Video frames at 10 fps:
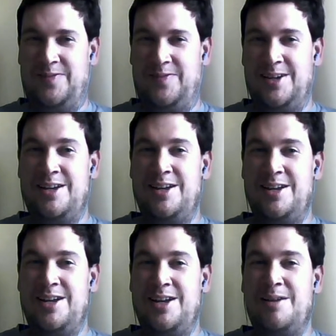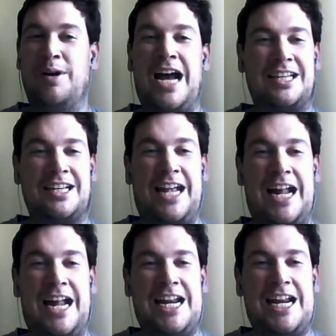the Katie Holmes one. This is like some
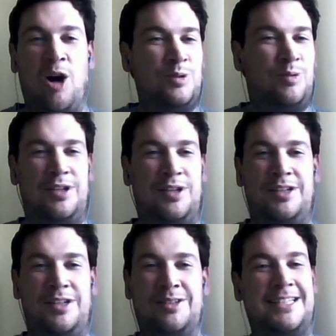random Scientology